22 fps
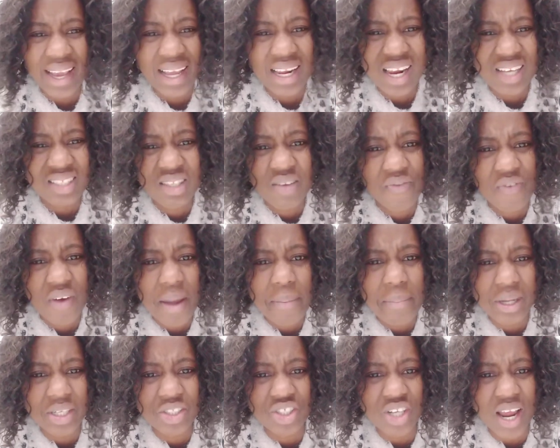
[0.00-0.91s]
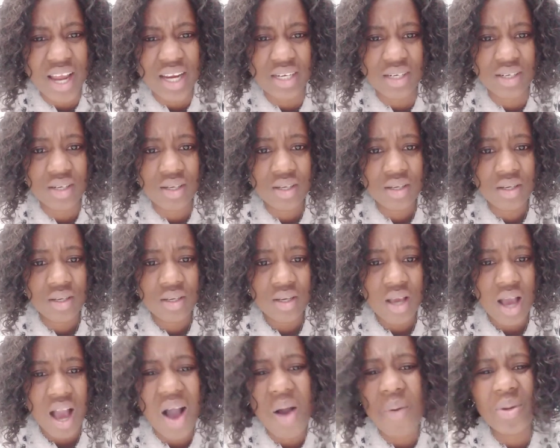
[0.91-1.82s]
classify my child
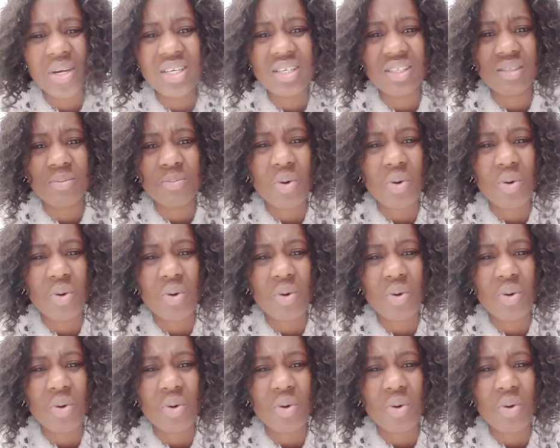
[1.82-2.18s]
how it is.